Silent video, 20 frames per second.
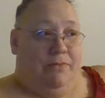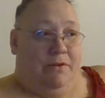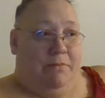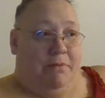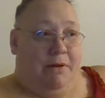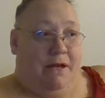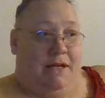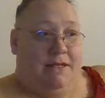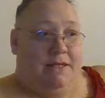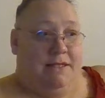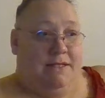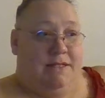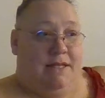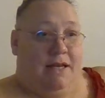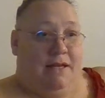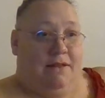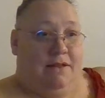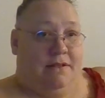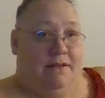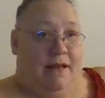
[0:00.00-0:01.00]
but I did
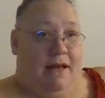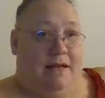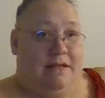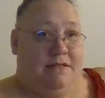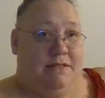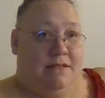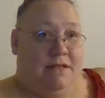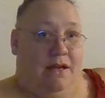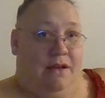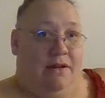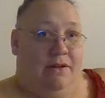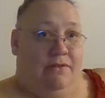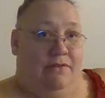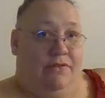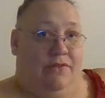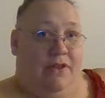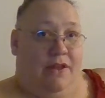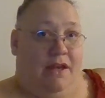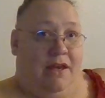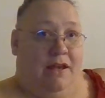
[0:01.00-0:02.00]
take the last
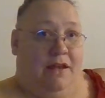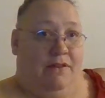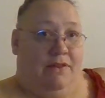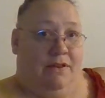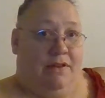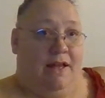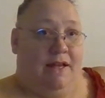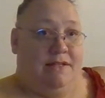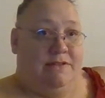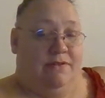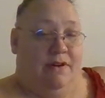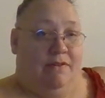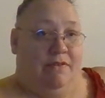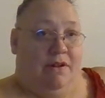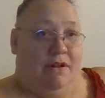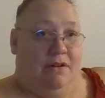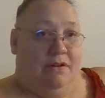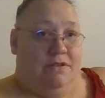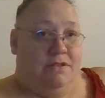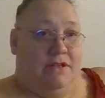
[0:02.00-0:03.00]

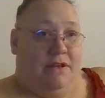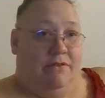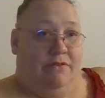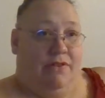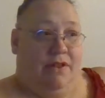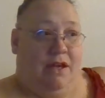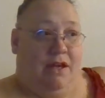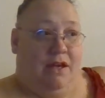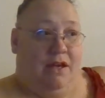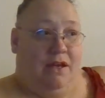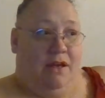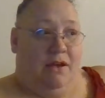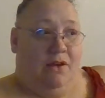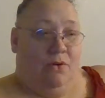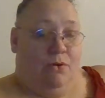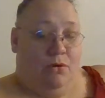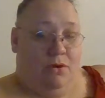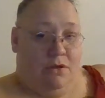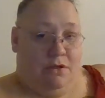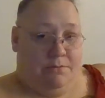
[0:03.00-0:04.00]
$5 of the
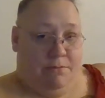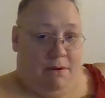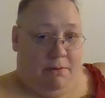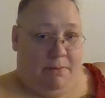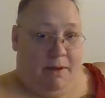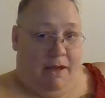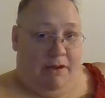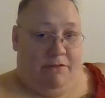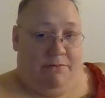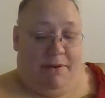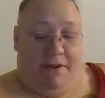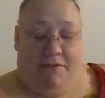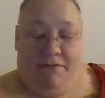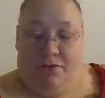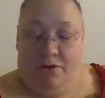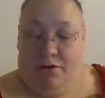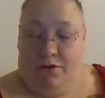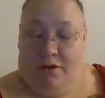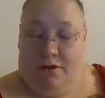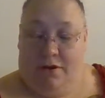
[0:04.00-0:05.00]
quarters Mom gave me
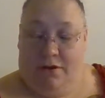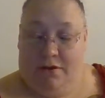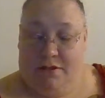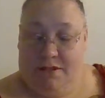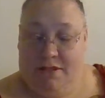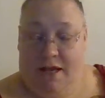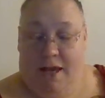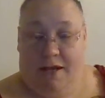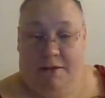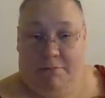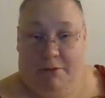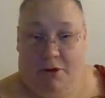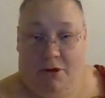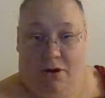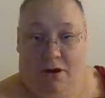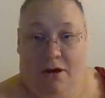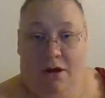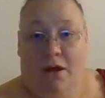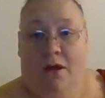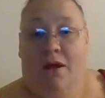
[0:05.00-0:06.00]
for the snack
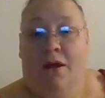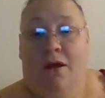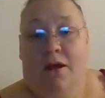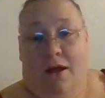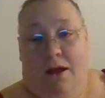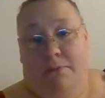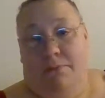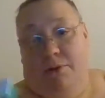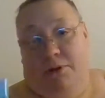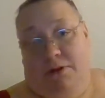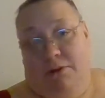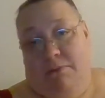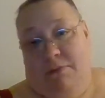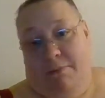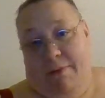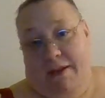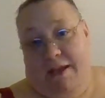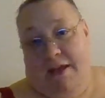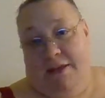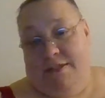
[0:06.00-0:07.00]
bar and put them
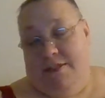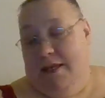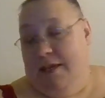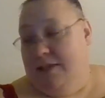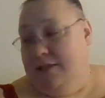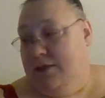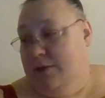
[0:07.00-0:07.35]
in my gas tank.